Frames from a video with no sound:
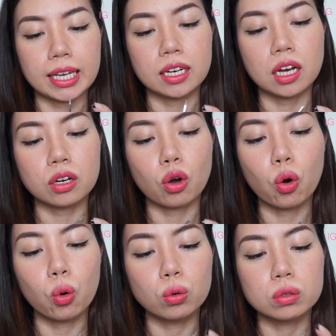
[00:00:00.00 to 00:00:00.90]
cannot
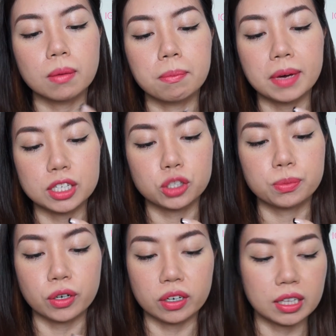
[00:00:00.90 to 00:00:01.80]
hold much
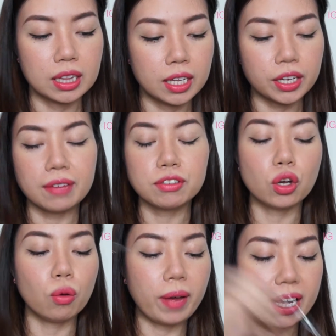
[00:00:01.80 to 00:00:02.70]
product. Like, you have to
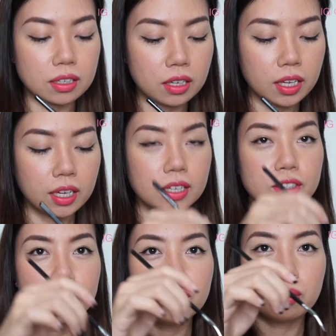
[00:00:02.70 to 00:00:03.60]
go back
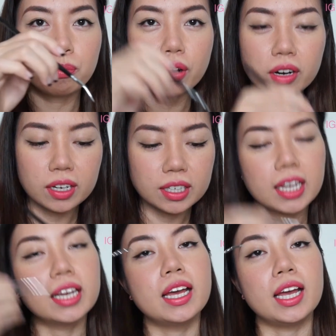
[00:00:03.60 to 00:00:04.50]
to the
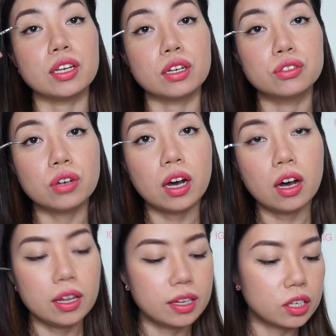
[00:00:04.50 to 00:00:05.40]
product, you're gonna
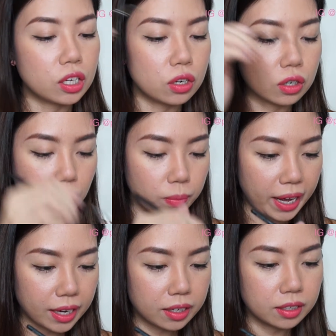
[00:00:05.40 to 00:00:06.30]
draw, and then you're gonna go
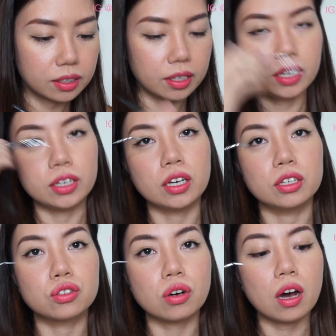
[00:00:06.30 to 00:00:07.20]
back, and you're
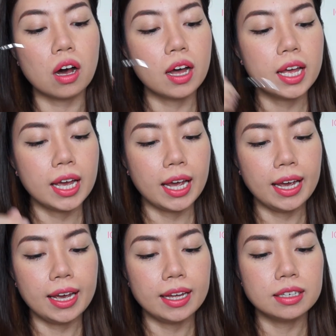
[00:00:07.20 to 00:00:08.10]
gonna draw,
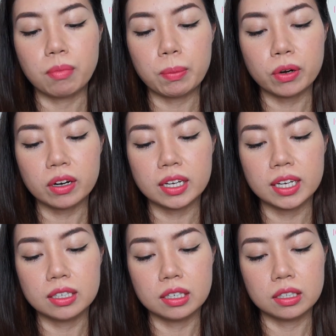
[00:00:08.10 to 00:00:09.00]
and my product
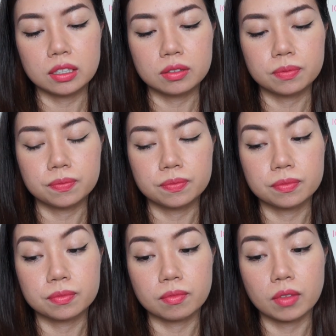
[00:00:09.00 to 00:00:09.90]
kind of
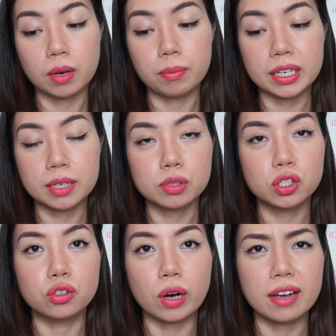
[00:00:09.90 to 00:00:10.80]

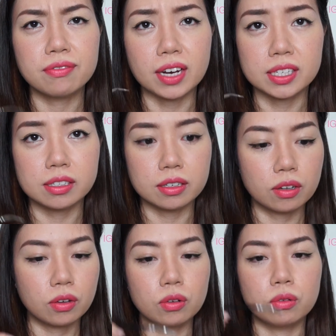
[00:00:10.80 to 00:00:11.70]
becomes dry faster
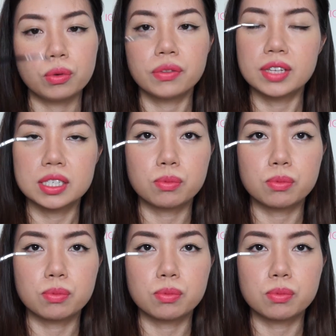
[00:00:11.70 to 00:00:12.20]
with this